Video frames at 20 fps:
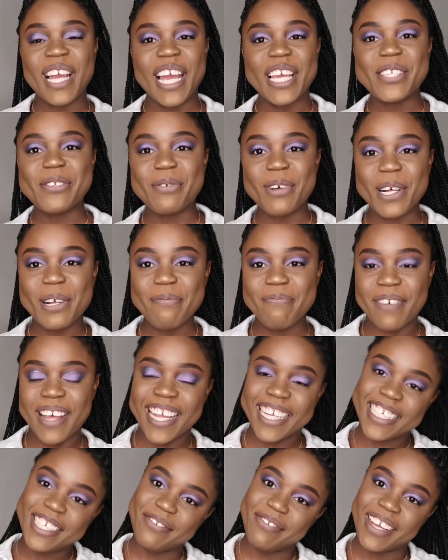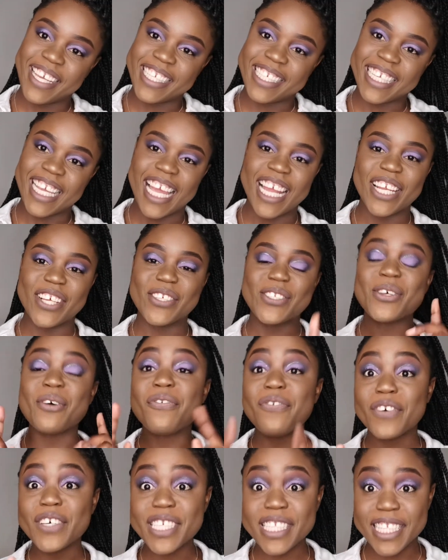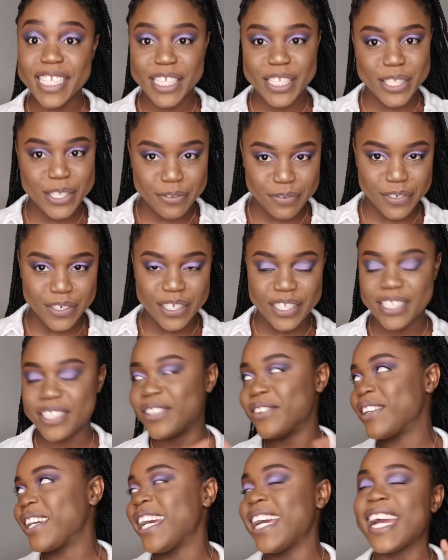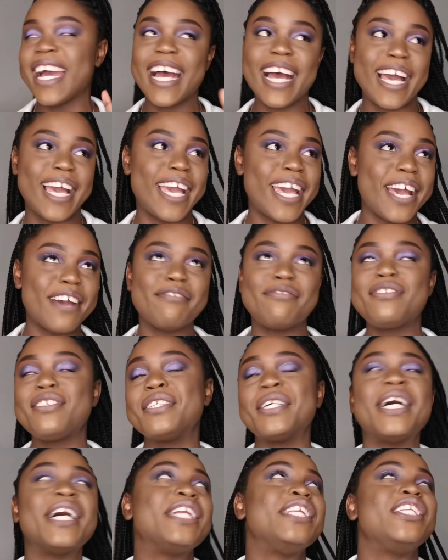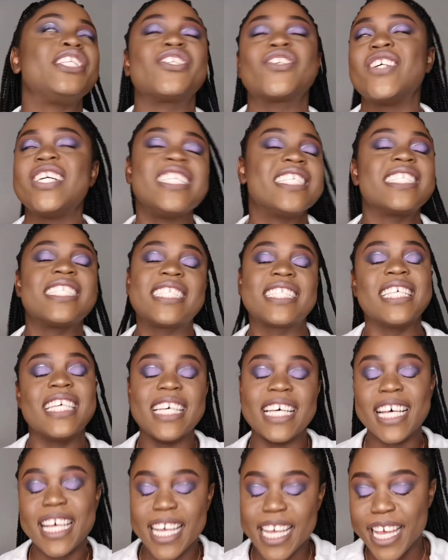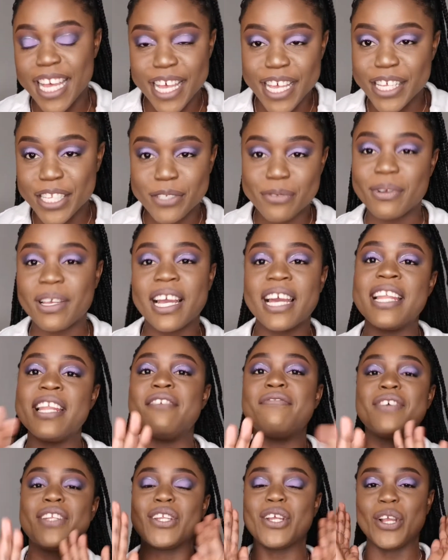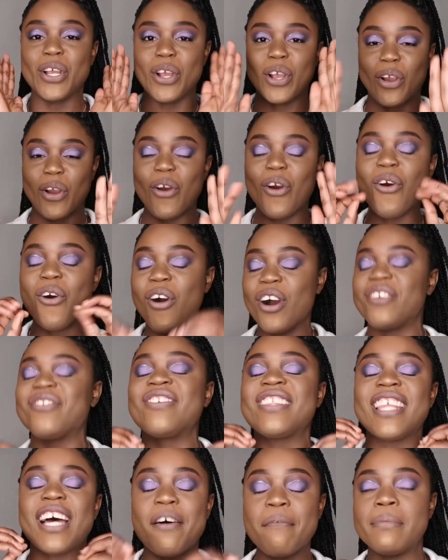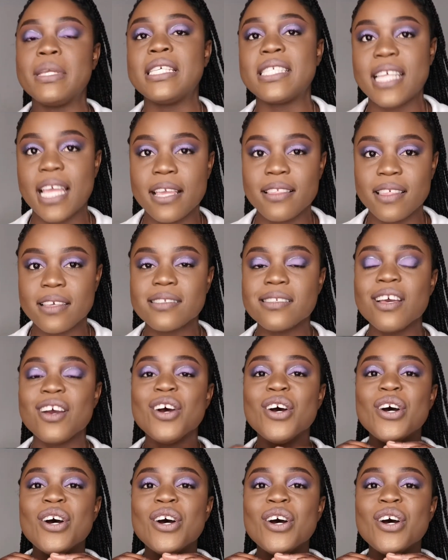Hey guys, welcome back to my channel. So first thing is first, okay? I have to address this. We can't even go on without me saying this.